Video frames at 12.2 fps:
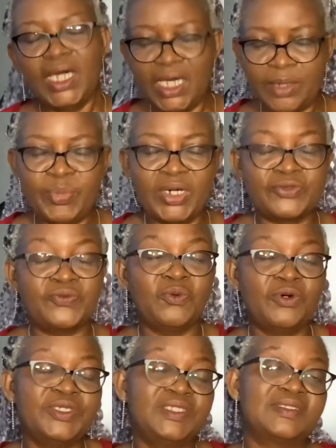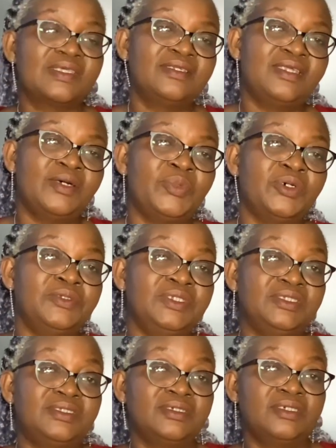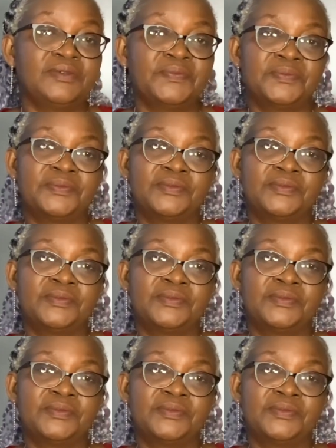about what he said about Niger?